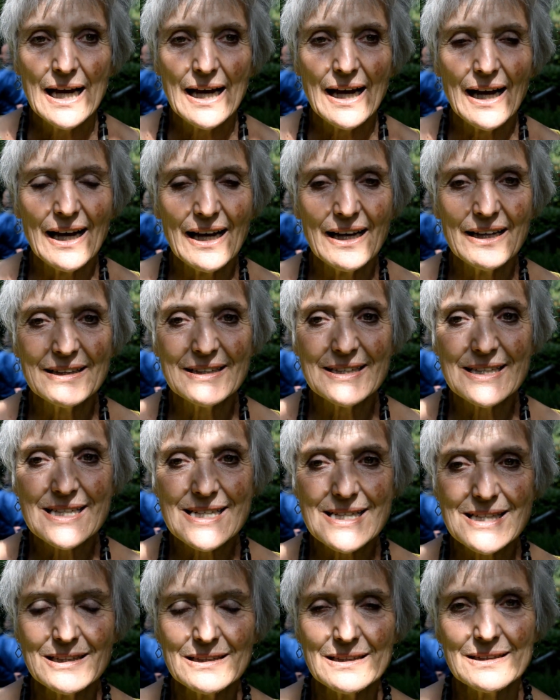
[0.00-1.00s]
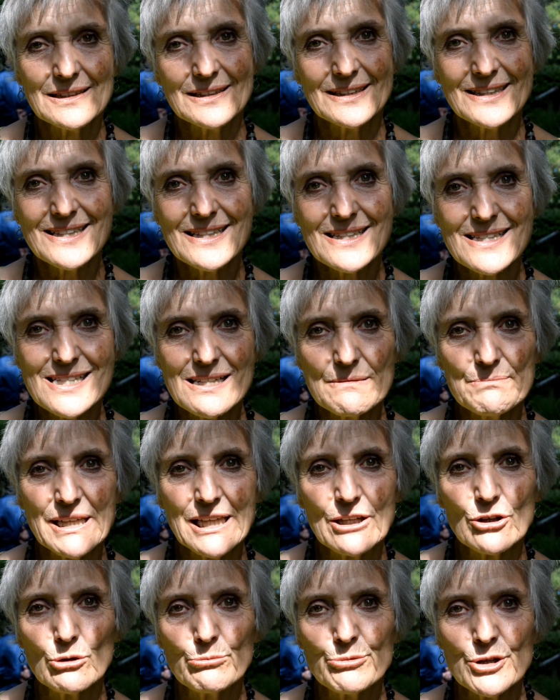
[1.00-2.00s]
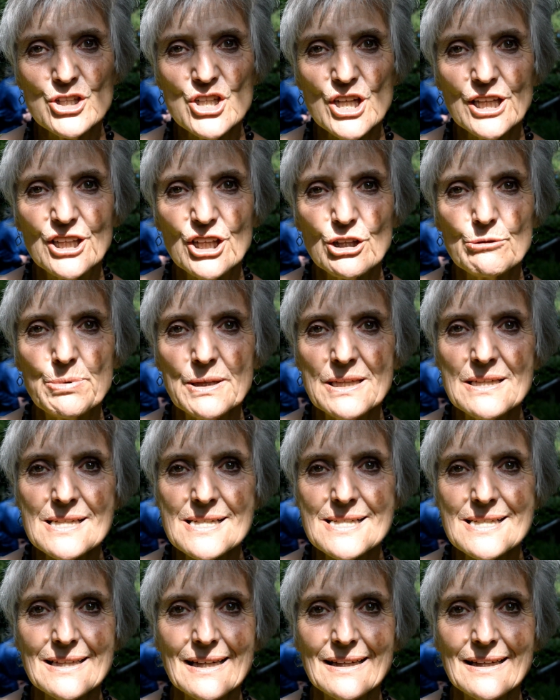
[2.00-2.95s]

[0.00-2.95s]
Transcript: and somebody called Bridget Gubbins,